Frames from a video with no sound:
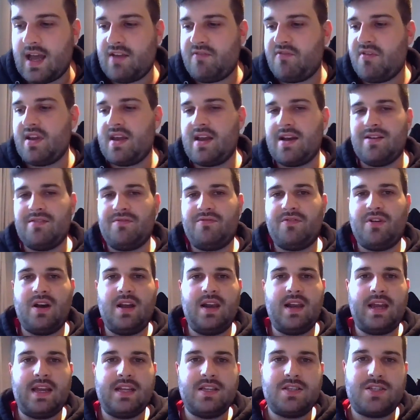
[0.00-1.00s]
FA Cup
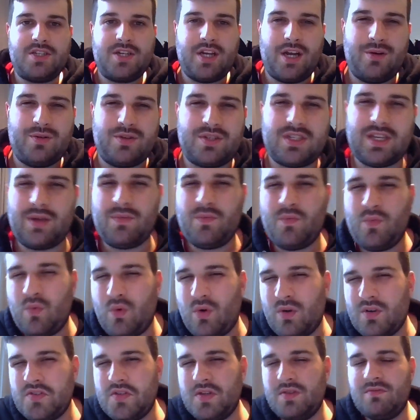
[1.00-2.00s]
final against Chelsea
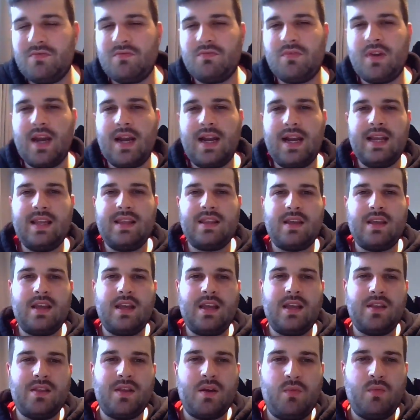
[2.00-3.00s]
wasn't really
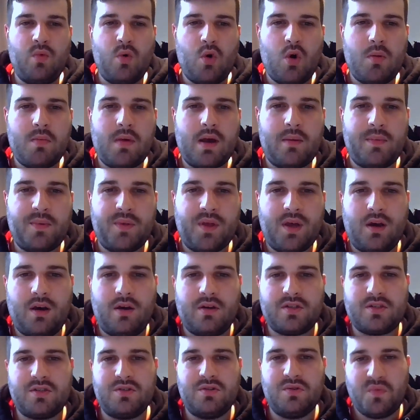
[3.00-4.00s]
the warm-up that
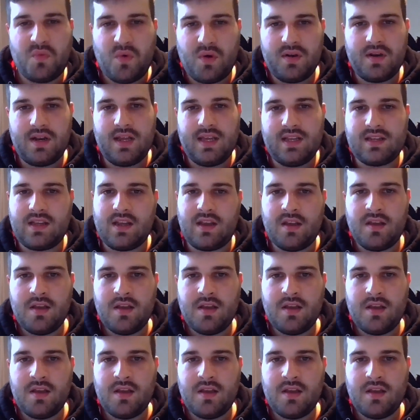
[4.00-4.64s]
Arsenal wanted.